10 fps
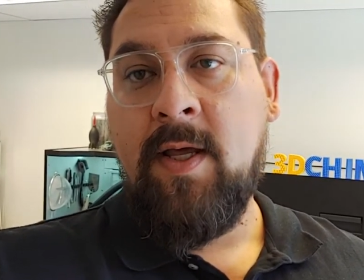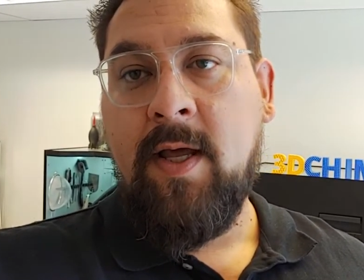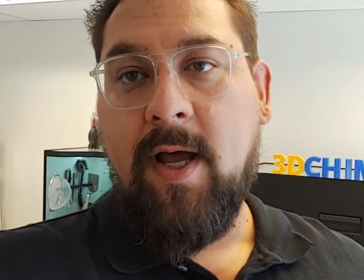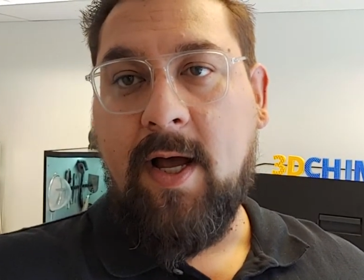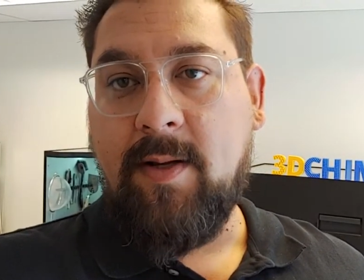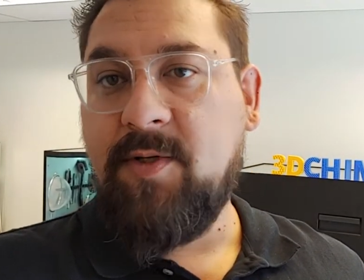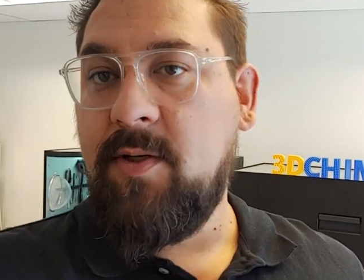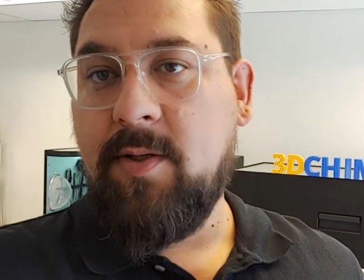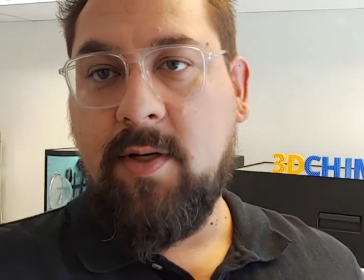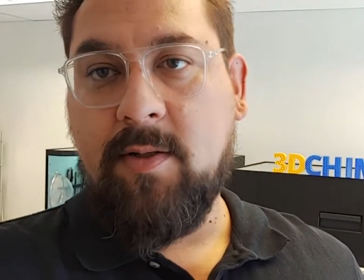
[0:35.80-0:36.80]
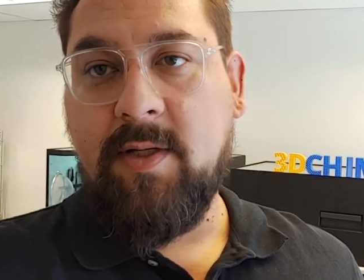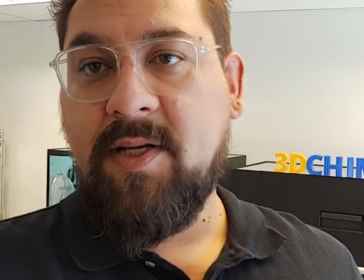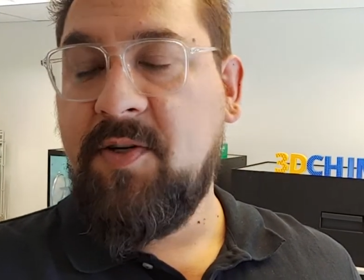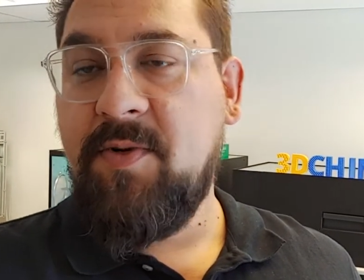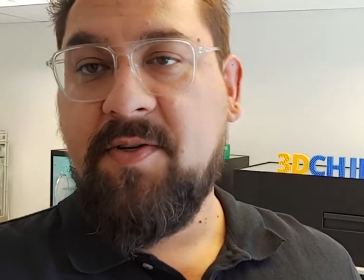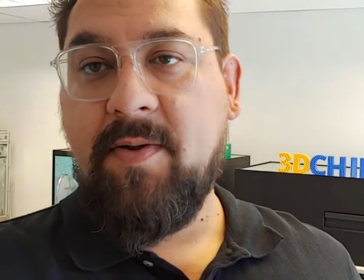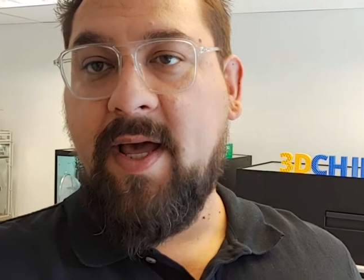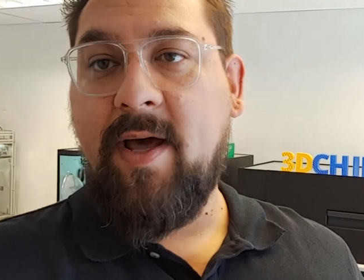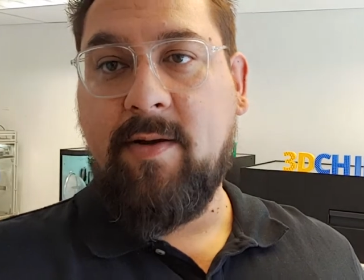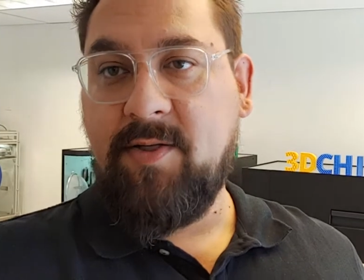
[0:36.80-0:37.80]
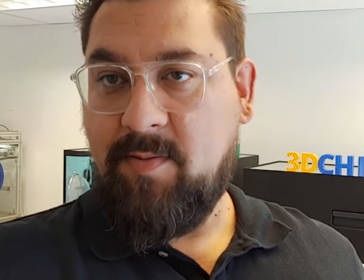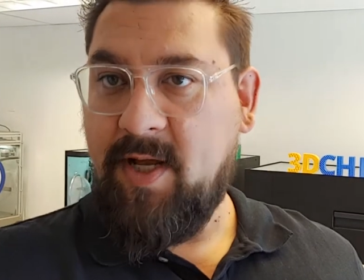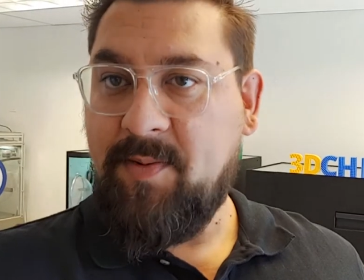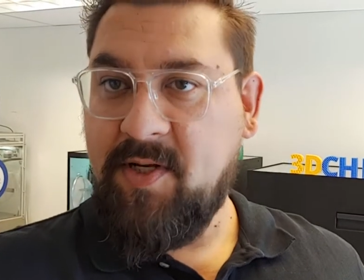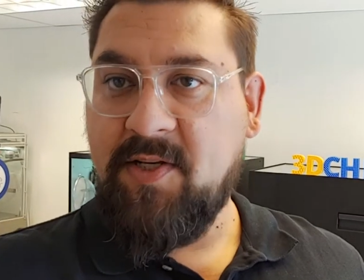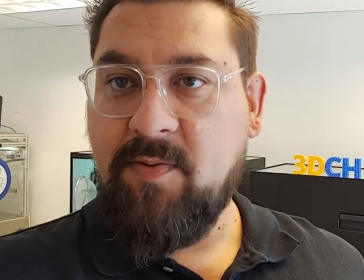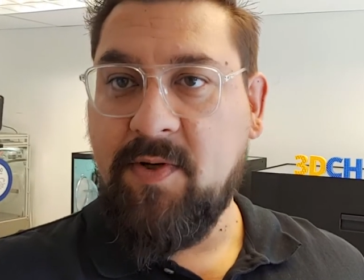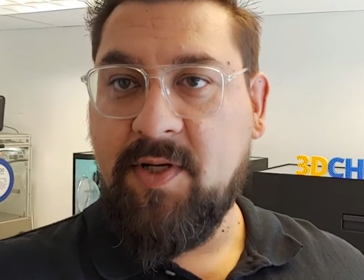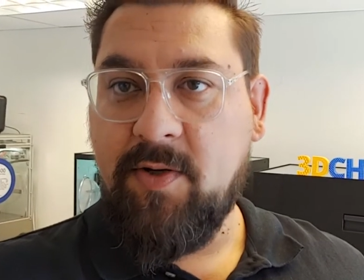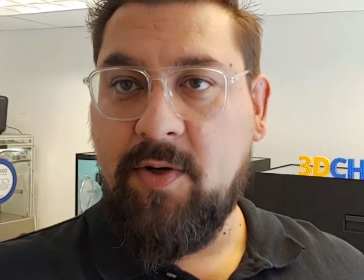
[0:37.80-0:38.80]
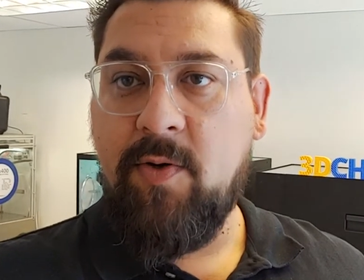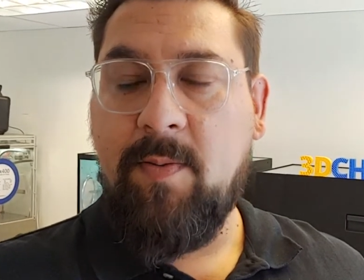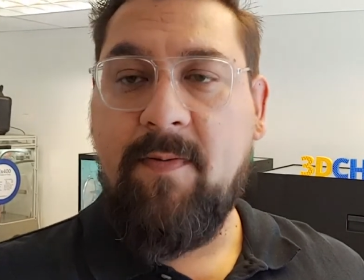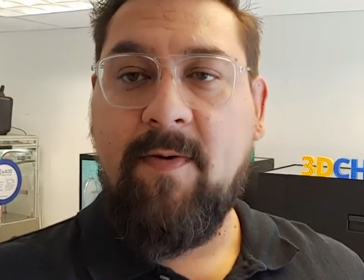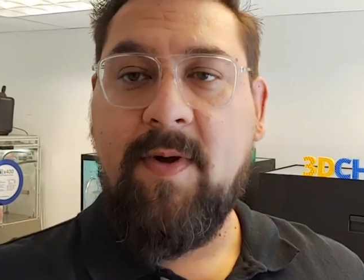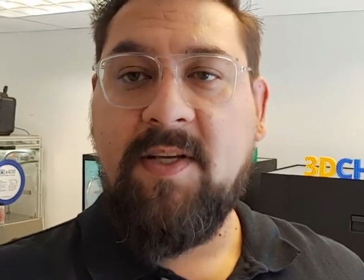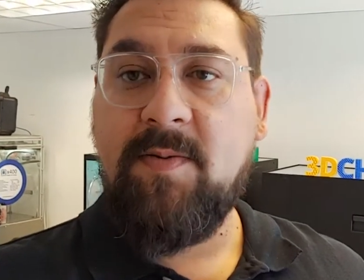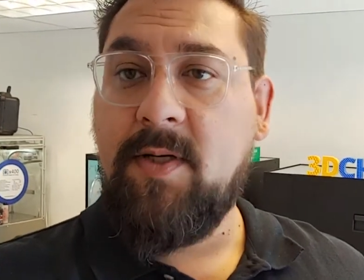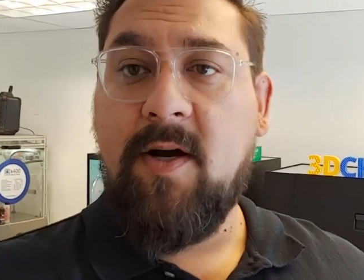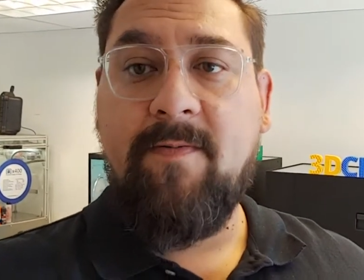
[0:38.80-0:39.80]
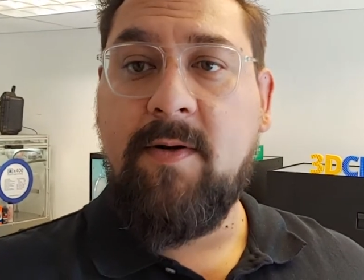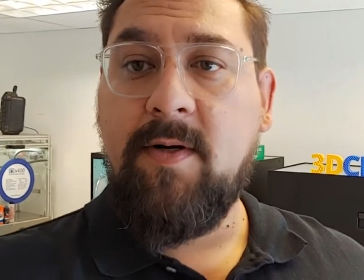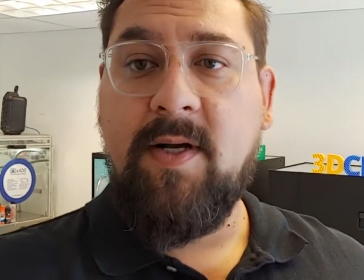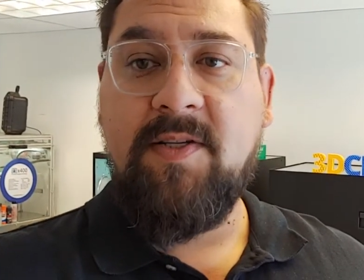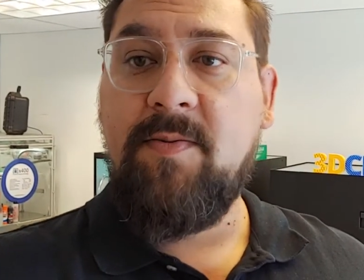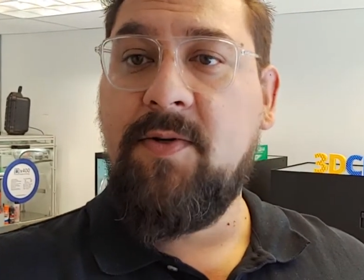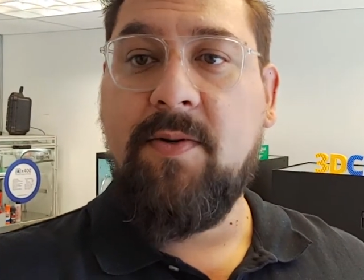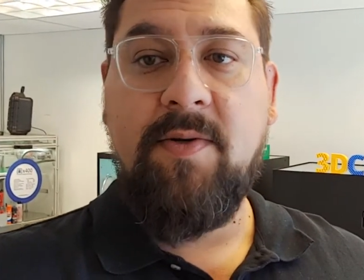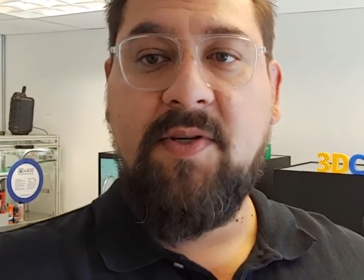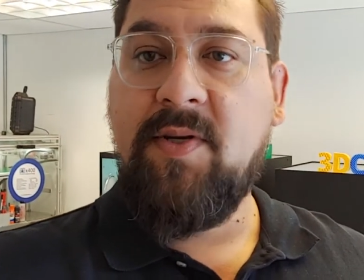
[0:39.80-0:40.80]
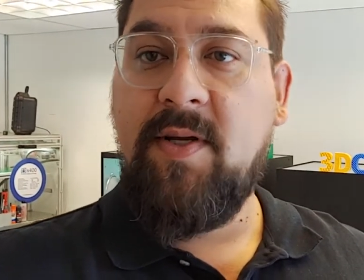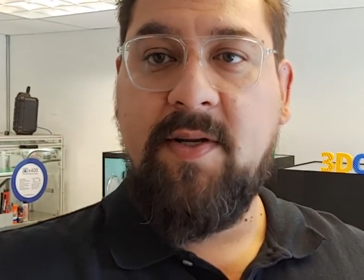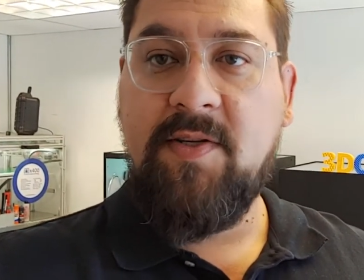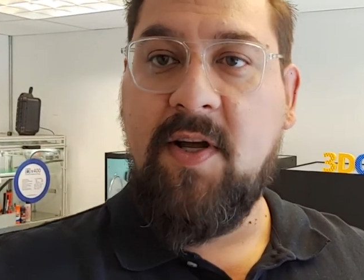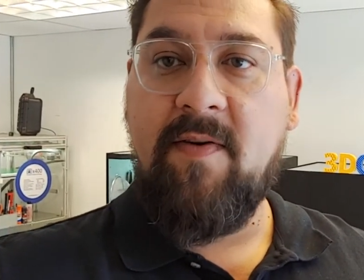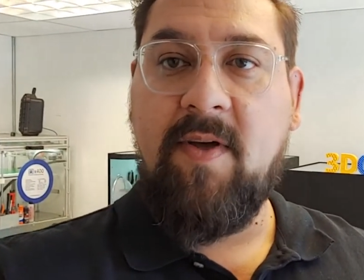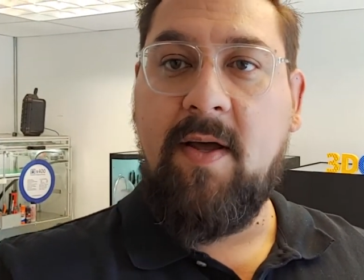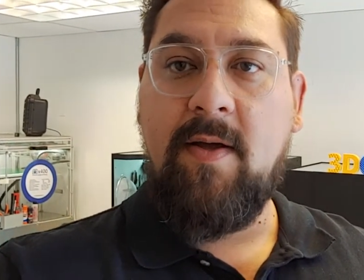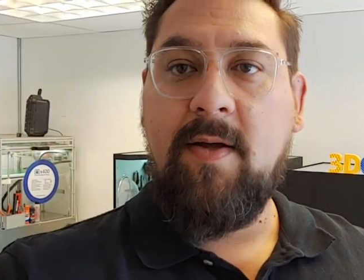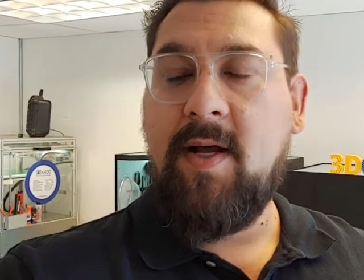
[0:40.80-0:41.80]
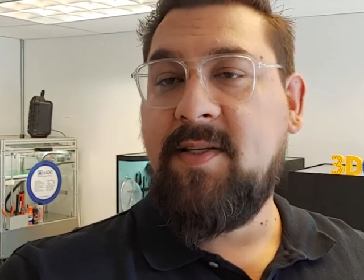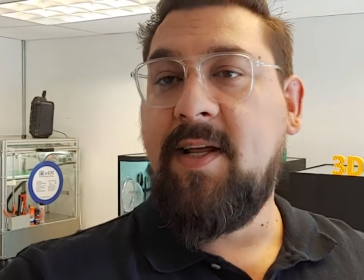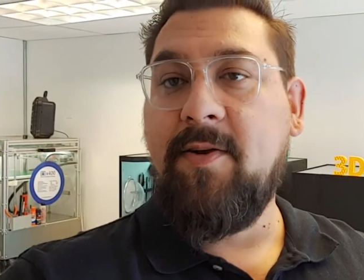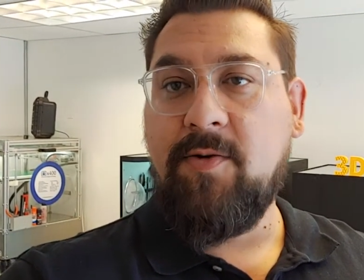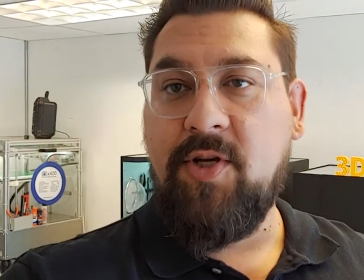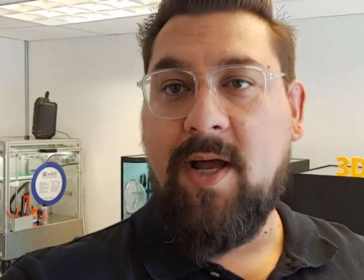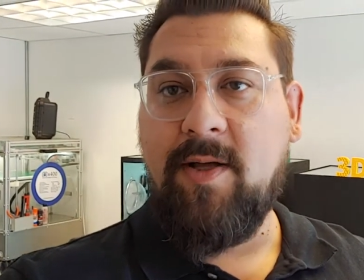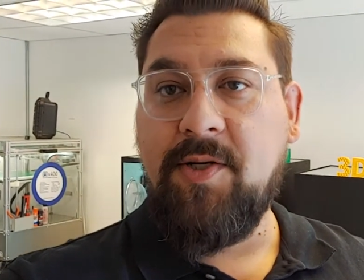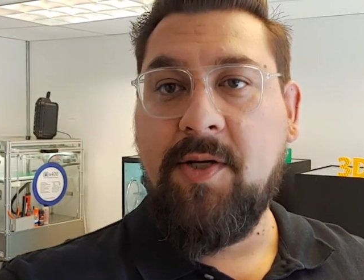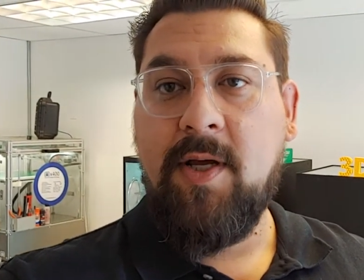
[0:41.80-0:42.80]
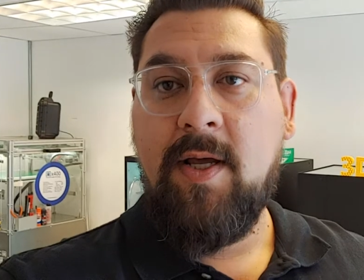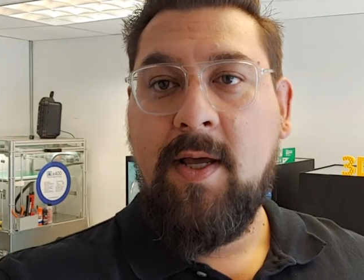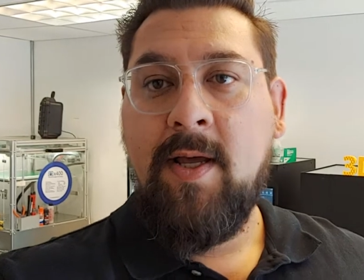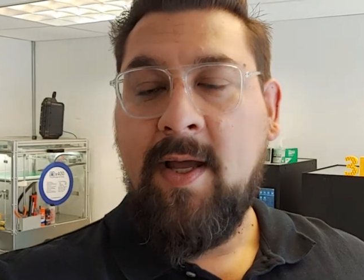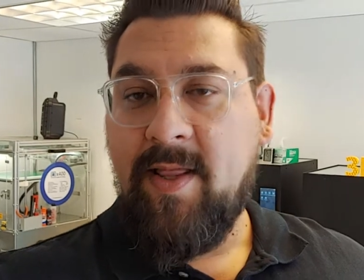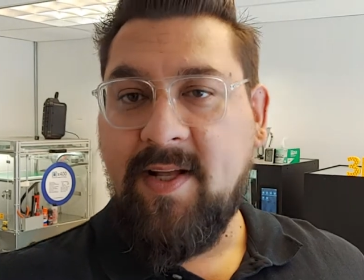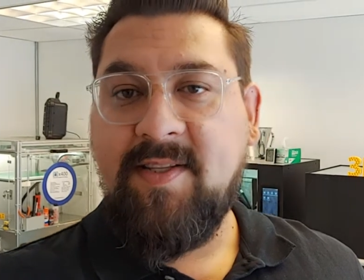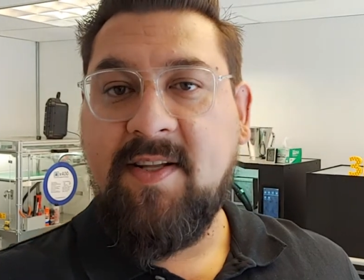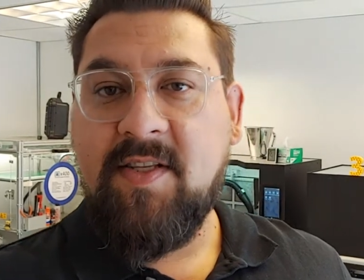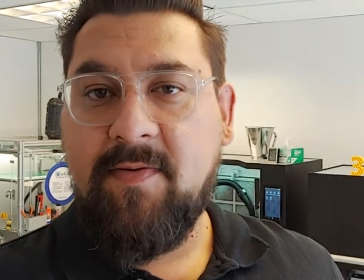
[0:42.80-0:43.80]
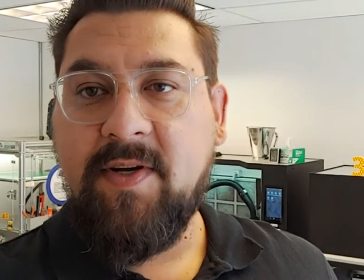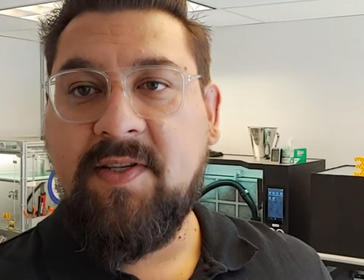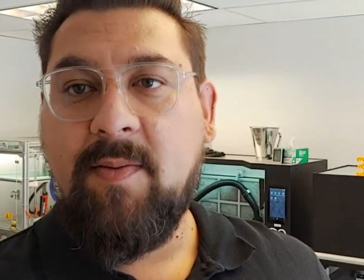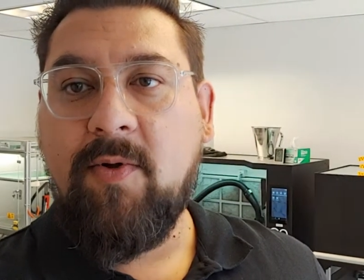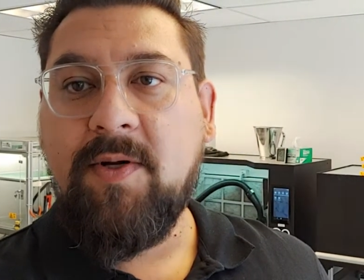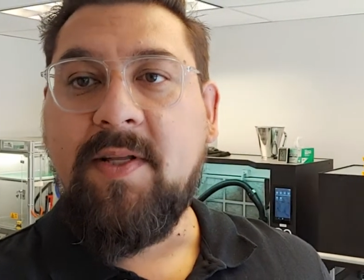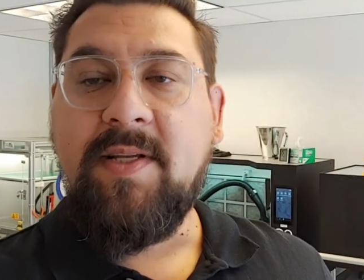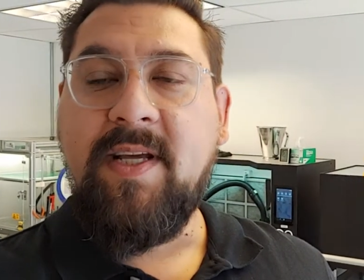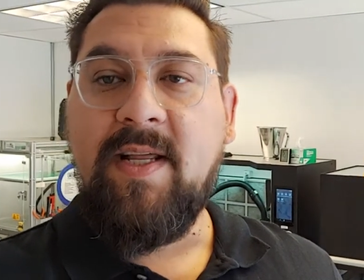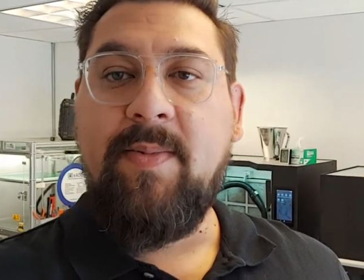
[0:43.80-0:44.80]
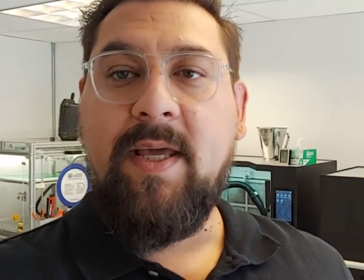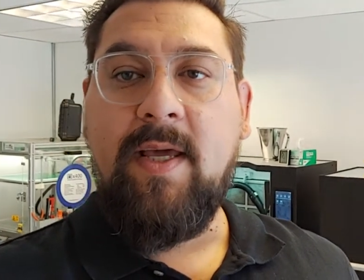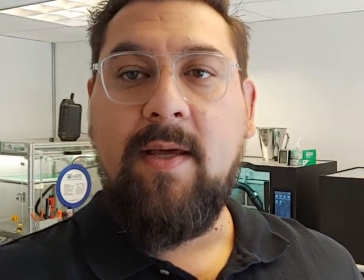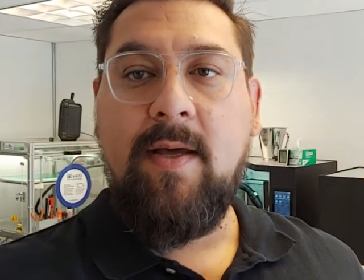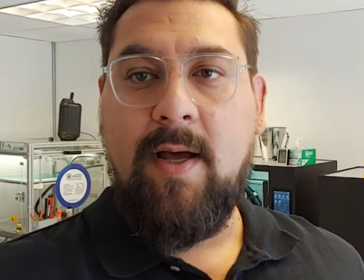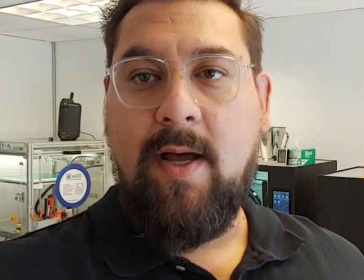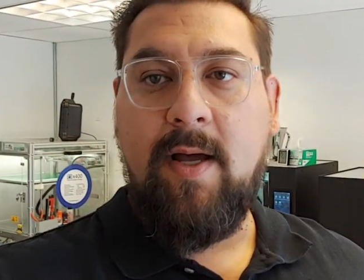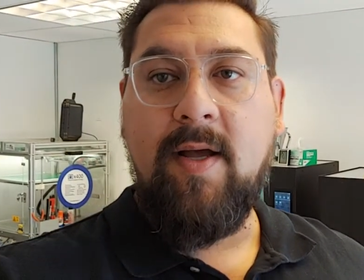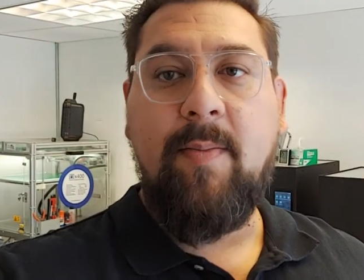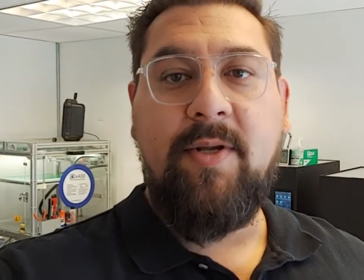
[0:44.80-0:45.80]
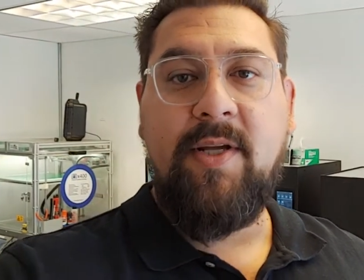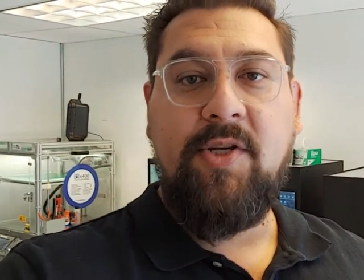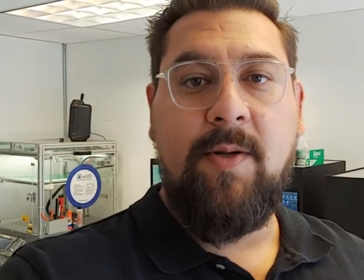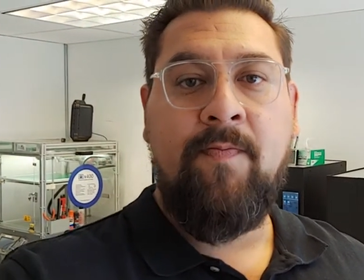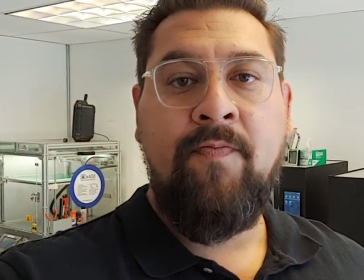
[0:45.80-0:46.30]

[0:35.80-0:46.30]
So the customers for that are sometimes customers that own equipment from us, but often our customers who are just looking to solve a technical challenge. In that sense, it's very similar to the TDP competition.